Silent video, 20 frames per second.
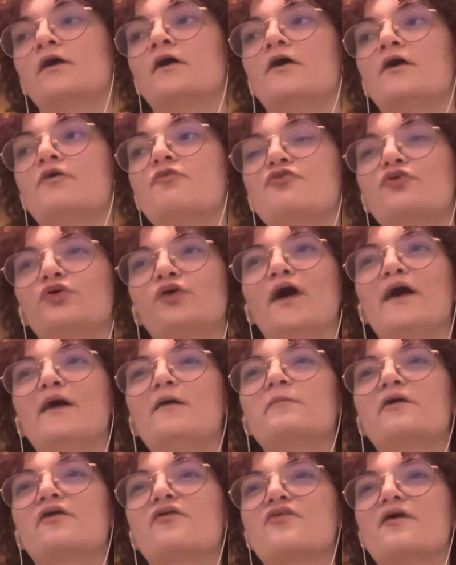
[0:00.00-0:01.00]
It's crying
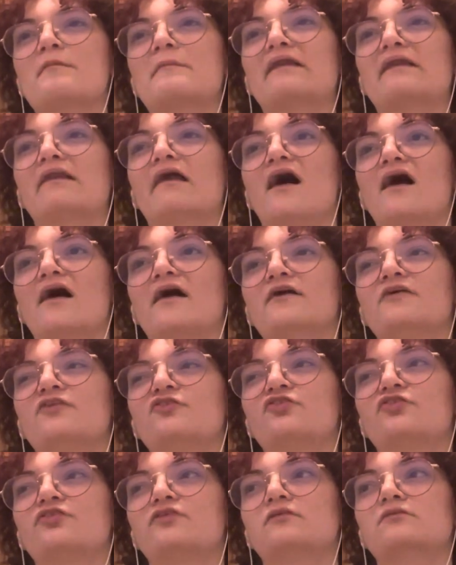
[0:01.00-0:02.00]
because I'm alive.
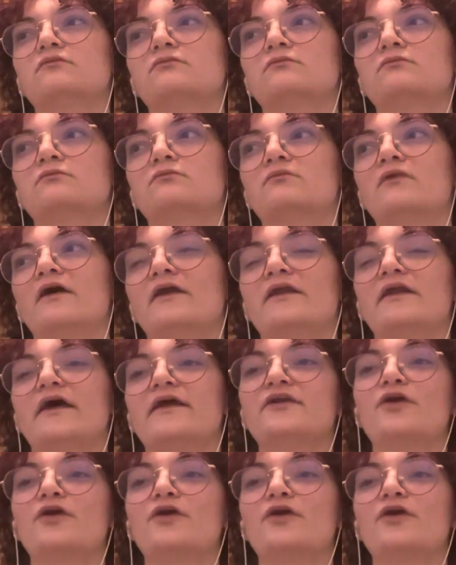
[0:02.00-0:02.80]
And